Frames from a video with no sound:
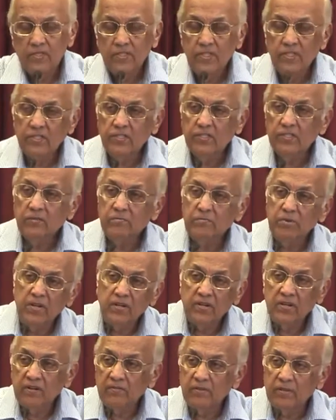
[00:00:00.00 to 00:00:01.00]
Jesus and
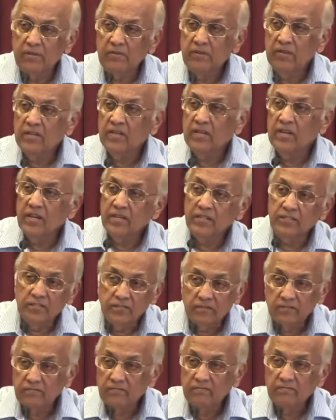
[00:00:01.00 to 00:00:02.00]
Paul never took a
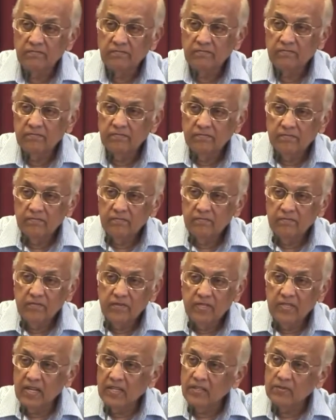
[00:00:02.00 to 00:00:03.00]
collection.
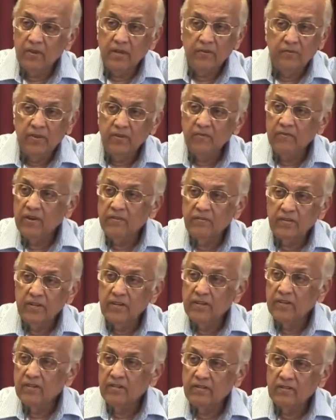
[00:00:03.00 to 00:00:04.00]
And that's why we have never
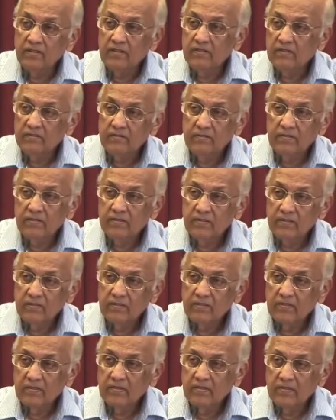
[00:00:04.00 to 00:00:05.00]
done it
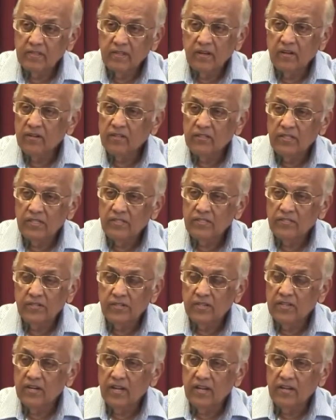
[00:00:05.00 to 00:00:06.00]
in all these
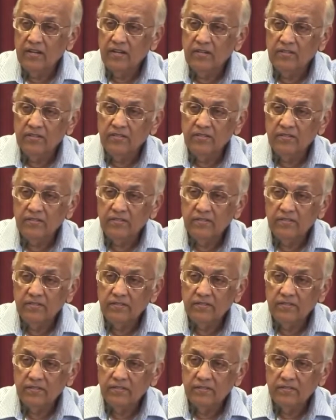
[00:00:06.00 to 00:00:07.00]
39 years.
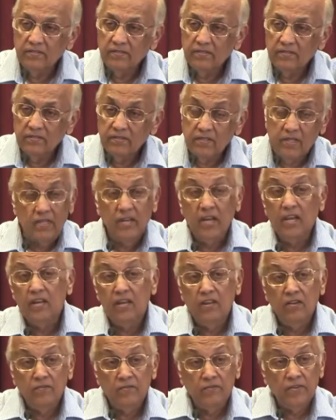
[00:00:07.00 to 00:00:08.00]
In
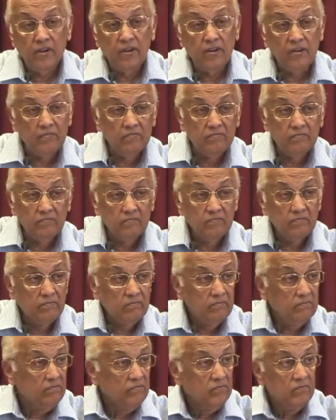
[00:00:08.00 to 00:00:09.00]
any of our
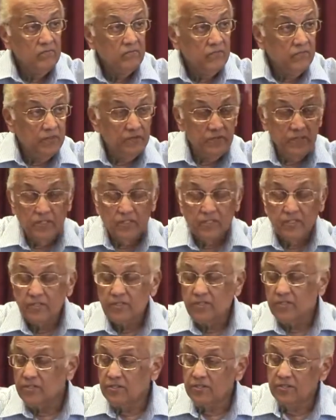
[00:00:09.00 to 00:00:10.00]
50,
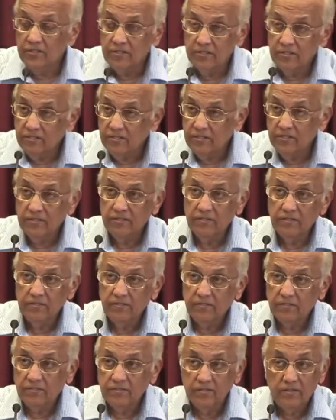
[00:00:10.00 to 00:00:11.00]
60 churches.
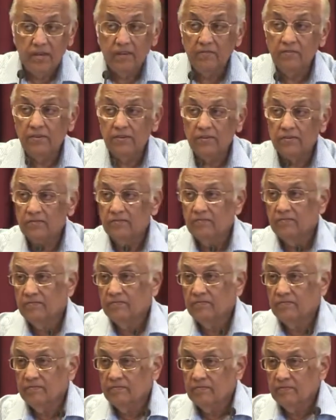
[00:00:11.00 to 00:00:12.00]
Never.
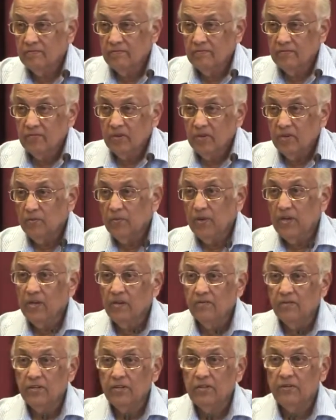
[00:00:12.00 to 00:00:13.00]
And we'll
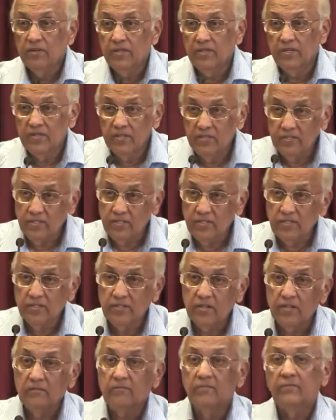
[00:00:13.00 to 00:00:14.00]
never do it till
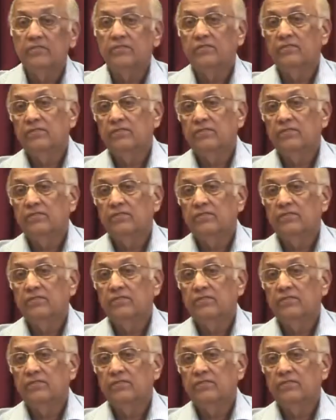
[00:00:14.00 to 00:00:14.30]
Jesus comes.